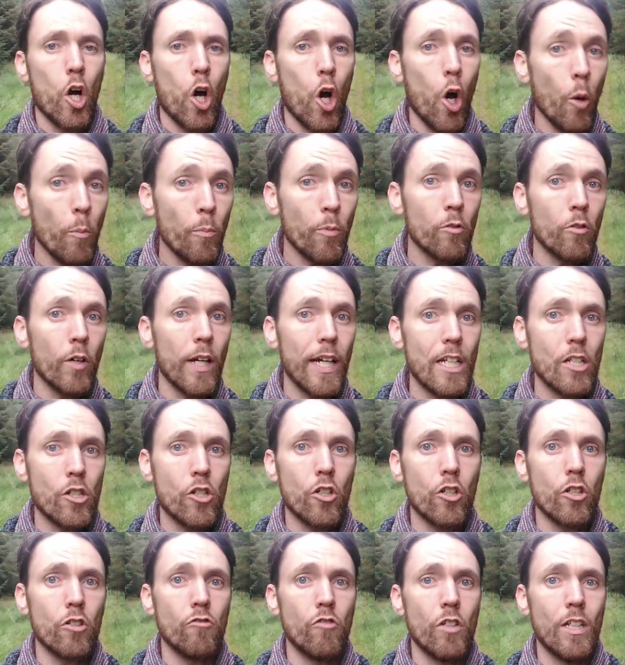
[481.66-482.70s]
upgrade
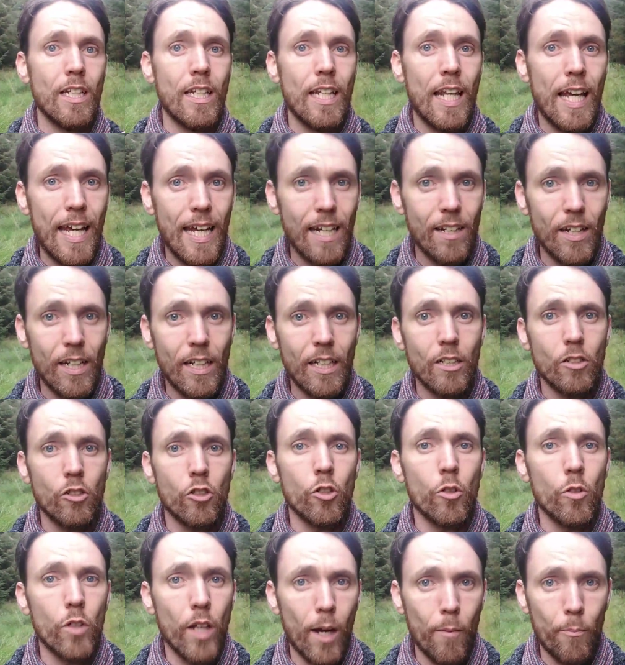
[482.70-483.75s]
your relating
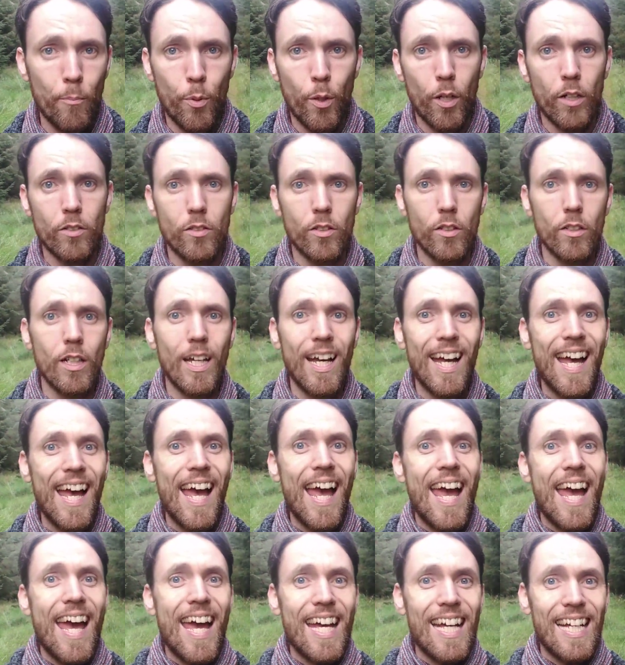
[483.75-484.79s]
to that person,
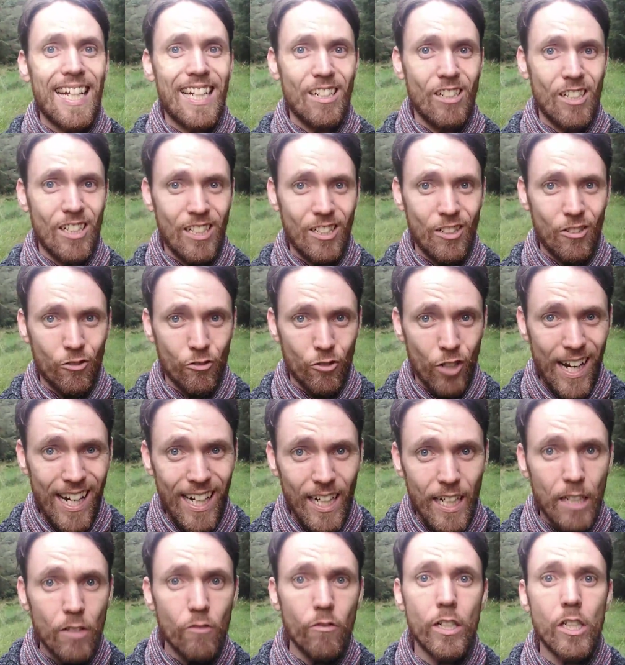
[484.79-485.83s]

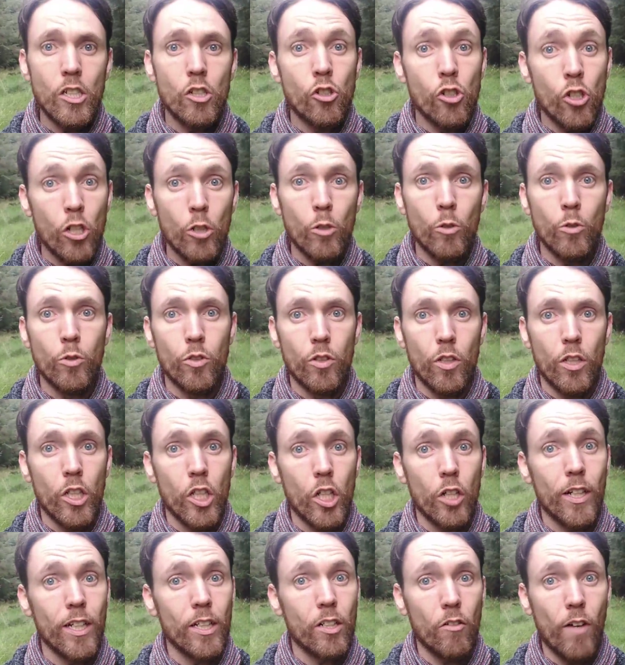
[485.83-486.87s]
greatly reduce
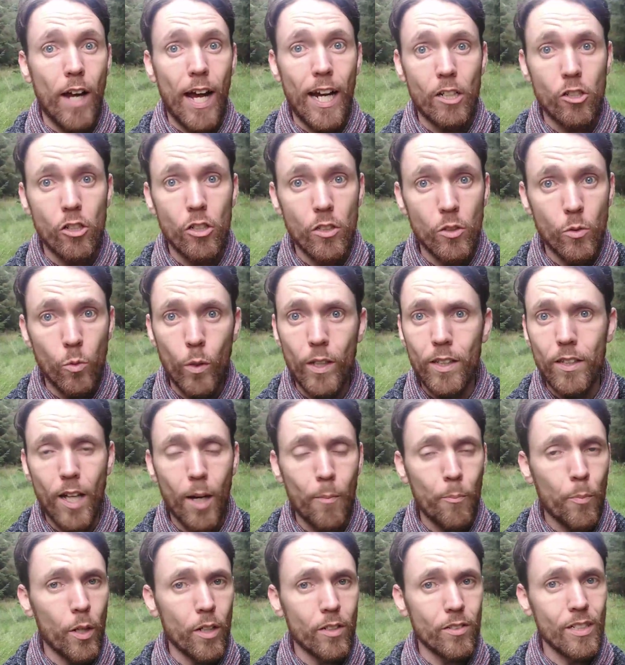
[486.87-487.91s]
your interactions with
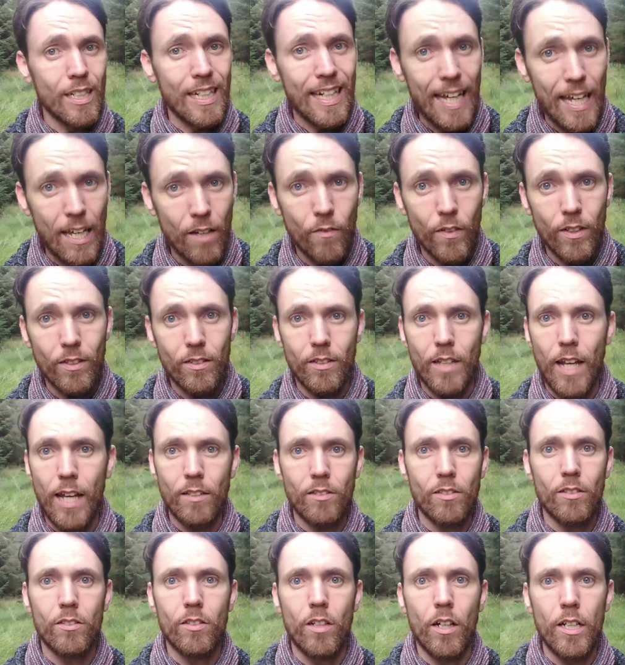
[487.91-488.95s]
that person if it's
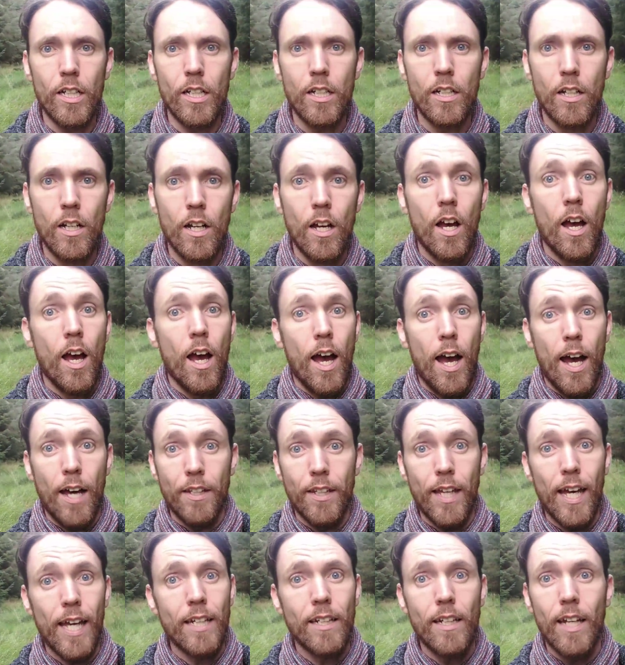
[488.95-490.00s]
necessary,
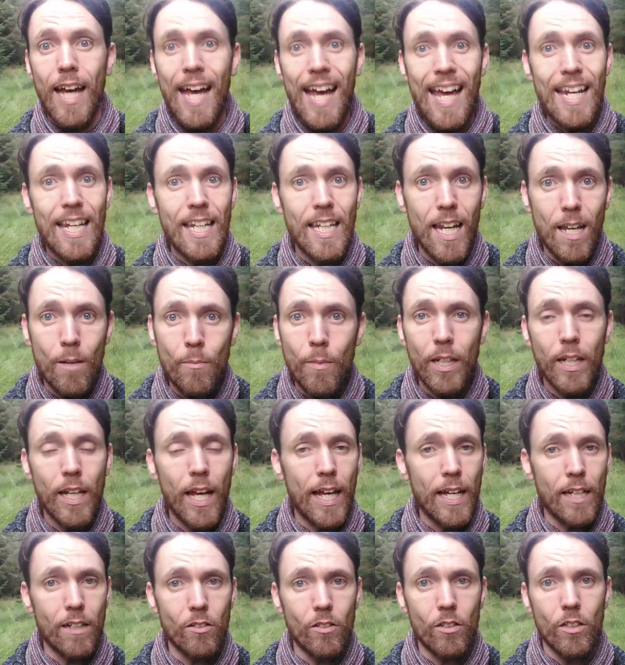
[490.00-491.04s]
and then
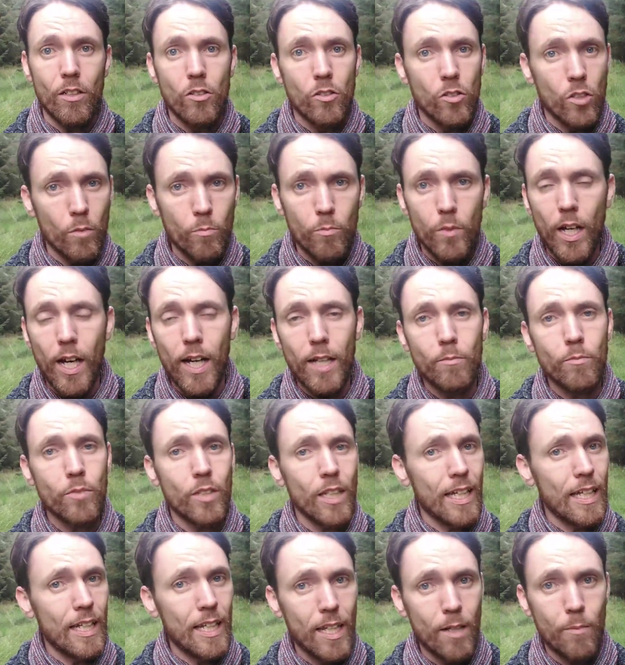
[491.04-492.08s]
eliminate. Sometimes
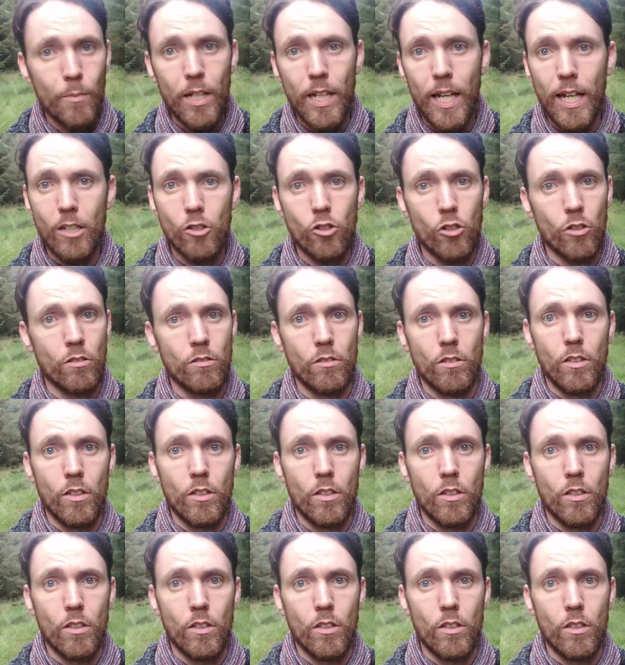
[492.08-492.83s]
elimination.